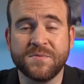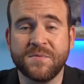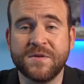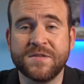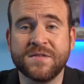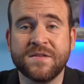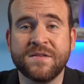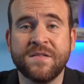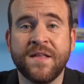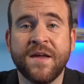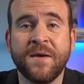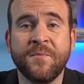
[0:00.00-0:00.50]
But
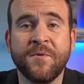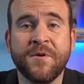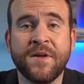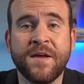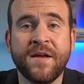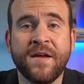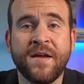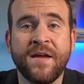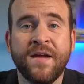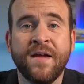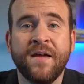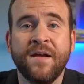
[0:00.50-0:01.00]

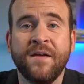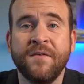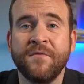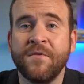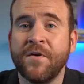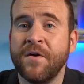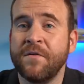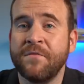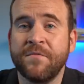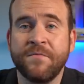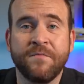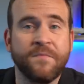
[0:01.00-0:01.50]
Celebrity,
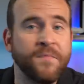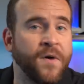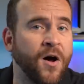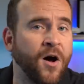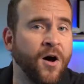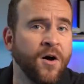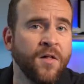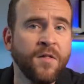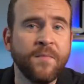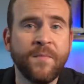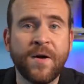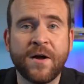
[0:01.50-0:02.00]
of
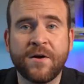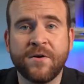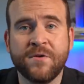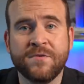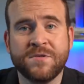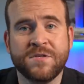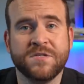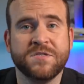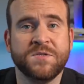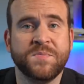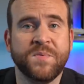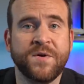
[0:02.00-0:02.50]
all of my
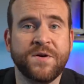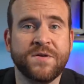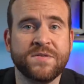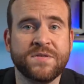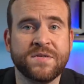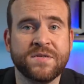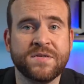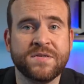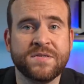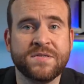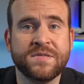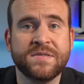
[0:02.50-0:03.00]
cruise
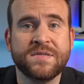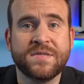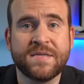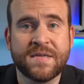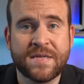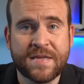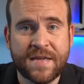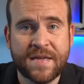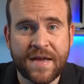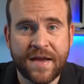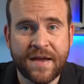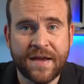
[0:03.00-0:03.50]
experiences to
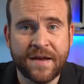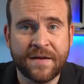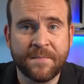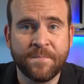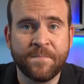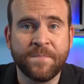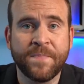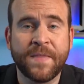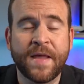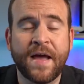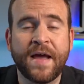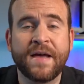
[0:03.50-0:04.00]
date,
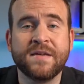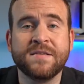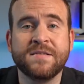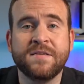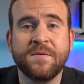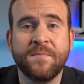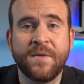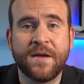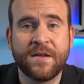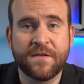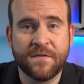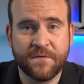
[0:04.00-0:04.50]
has the
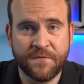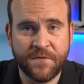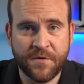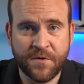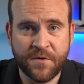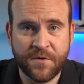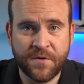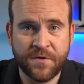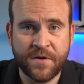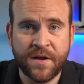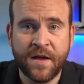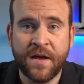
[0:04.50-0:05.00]
best
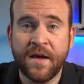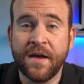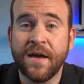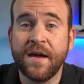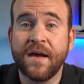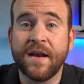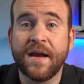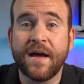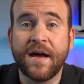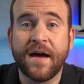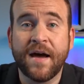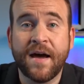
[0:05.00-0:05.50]
food,
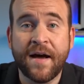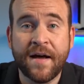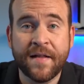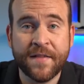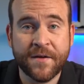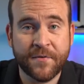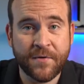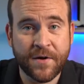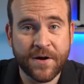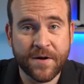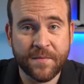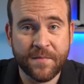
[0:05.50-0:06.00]
and I highly
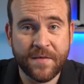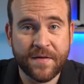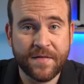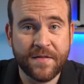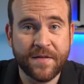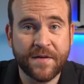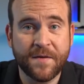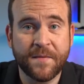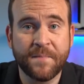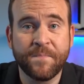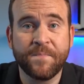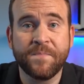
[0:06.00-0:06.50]
recommend
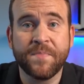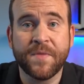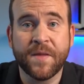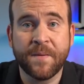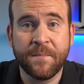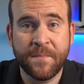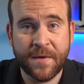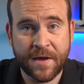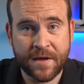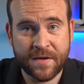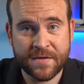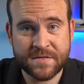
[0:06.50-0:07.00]
them
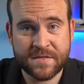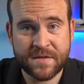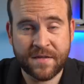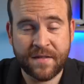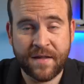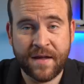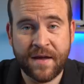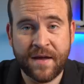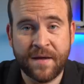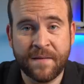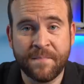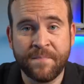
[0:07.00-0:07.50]
because of
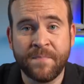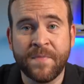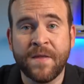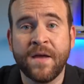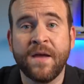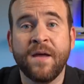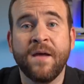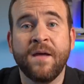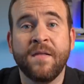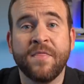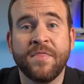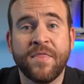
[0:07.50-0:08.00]
that.
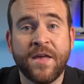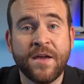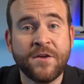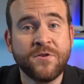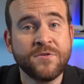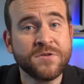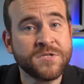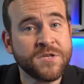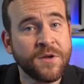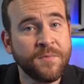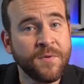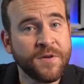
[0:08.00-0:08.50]
Thank you
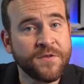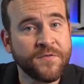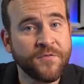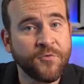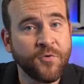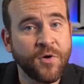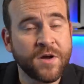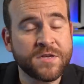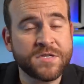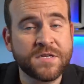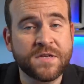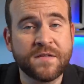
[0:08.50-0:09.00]
so much for
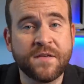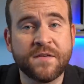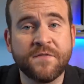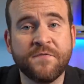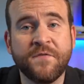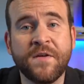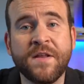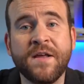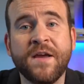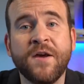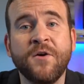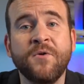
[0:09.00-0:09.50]
watching this
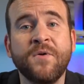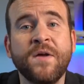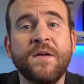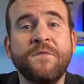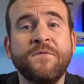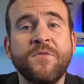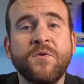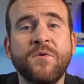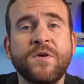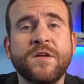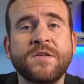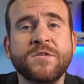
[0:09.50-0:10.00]
video. If
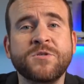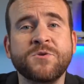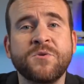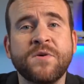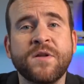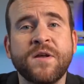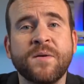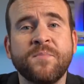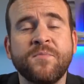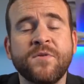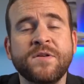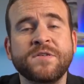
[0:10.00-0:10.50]
you enjoyed
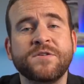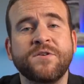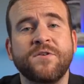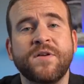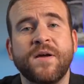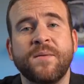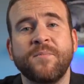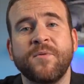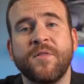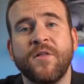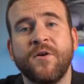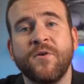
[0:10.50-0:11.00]
it, please go
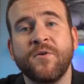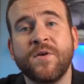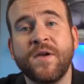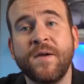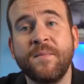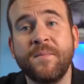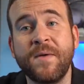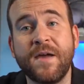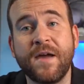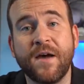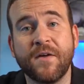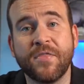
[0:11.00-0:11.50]
down below, give
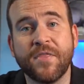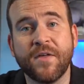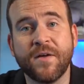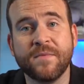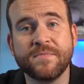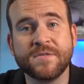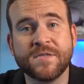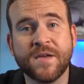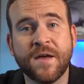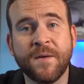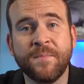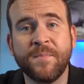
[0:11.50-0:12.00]
me a
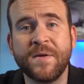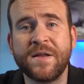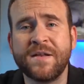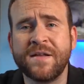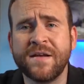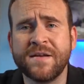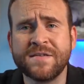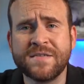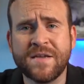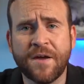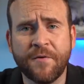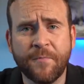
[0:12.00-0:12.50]
thumbs up. It
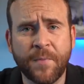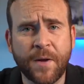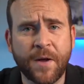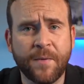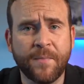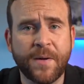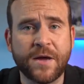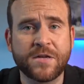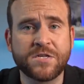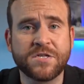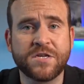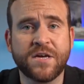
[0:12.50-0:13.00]
does help out
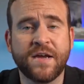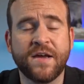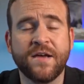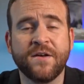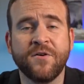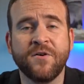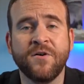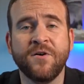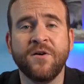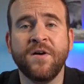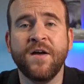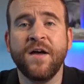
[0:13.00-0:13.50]
my
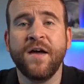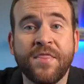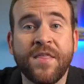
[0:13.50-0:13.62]
channel.